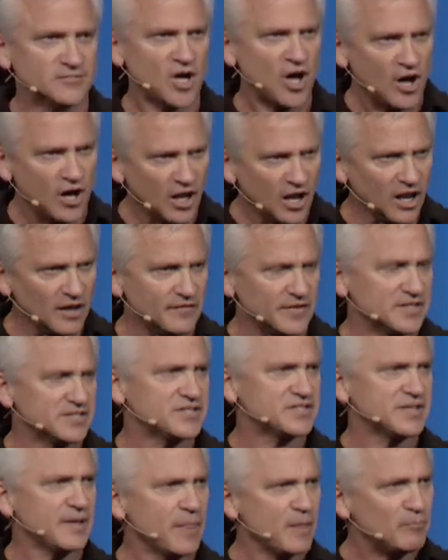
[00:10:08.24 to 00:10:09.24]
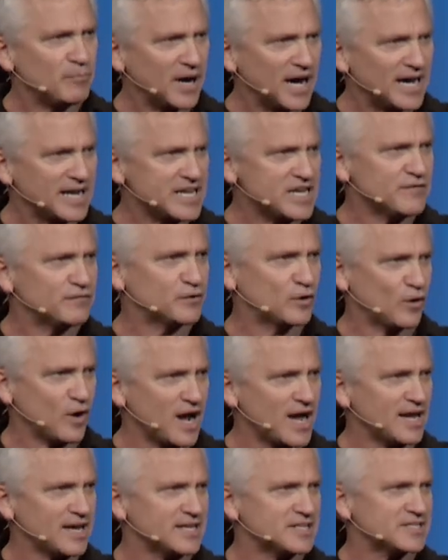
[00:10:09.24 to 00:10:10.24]
All of us in the body of
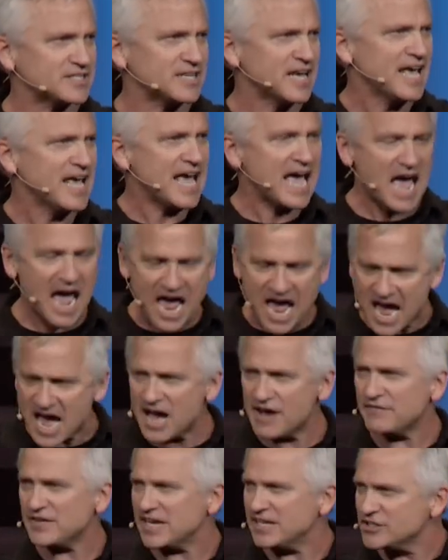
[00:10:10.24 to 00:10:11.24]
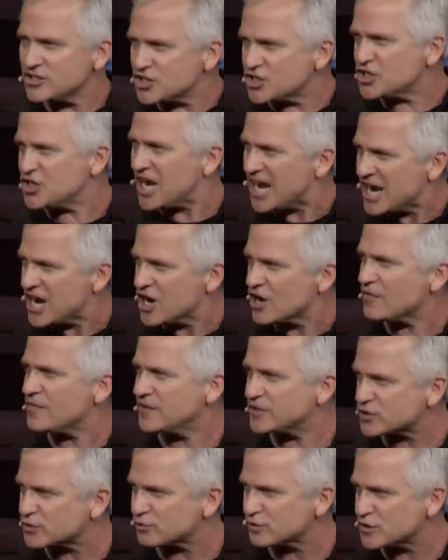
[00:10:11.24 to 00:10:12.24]
Christ have and share
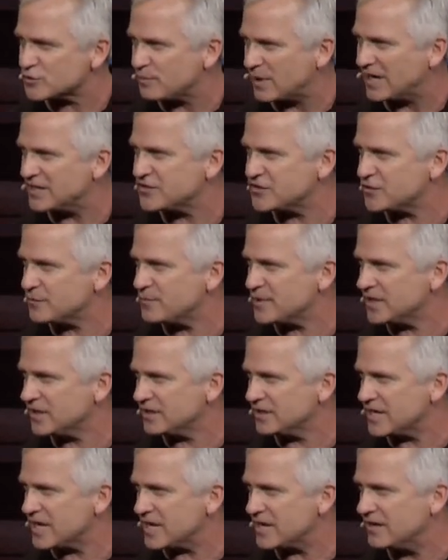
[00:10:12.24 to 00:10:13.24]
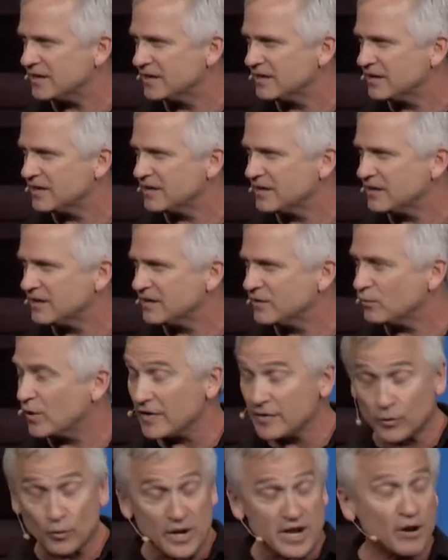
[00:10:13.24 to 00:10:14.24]
this responsibility,
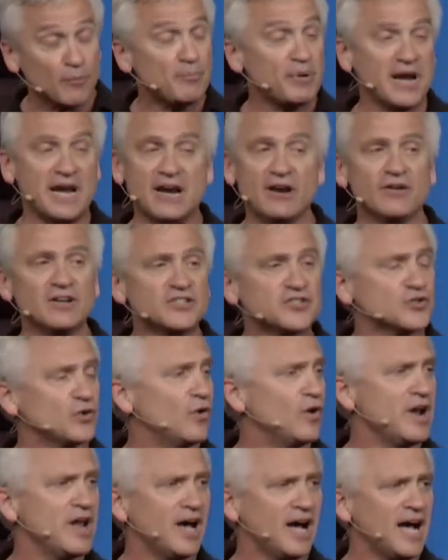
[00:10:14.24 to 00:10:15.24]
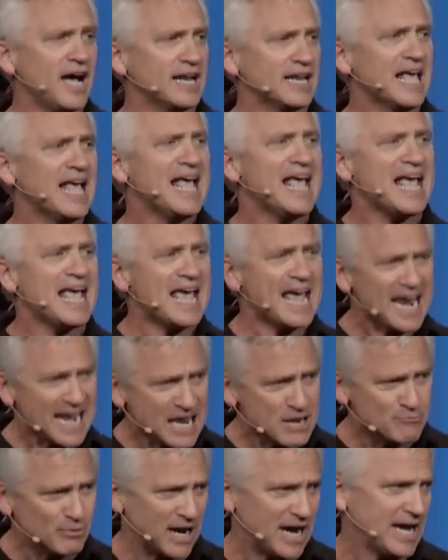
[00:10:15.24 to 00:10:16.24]
whether we are parents or not.
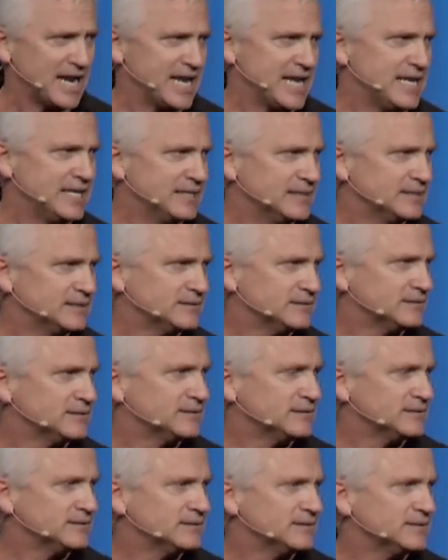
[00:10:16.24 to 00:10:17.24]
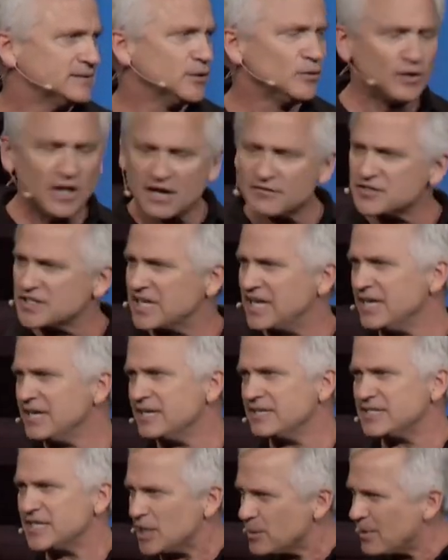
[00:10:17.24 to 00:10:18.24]
Anybody who loves
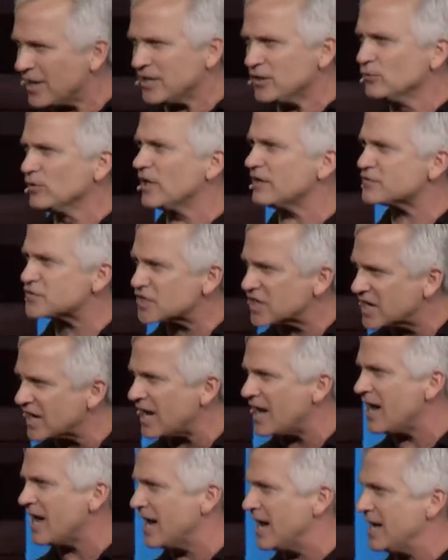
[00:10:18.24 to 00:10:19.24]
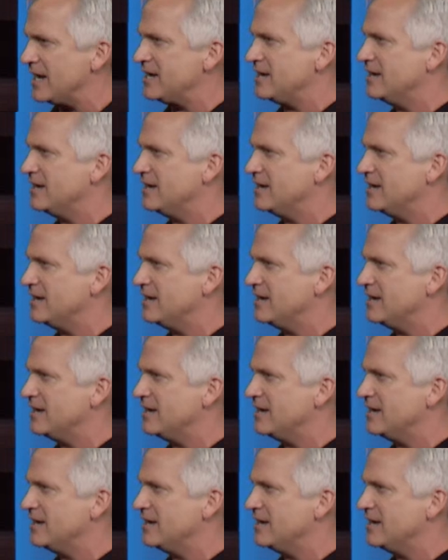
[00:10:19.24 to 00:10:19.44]
kids, anybody who loves God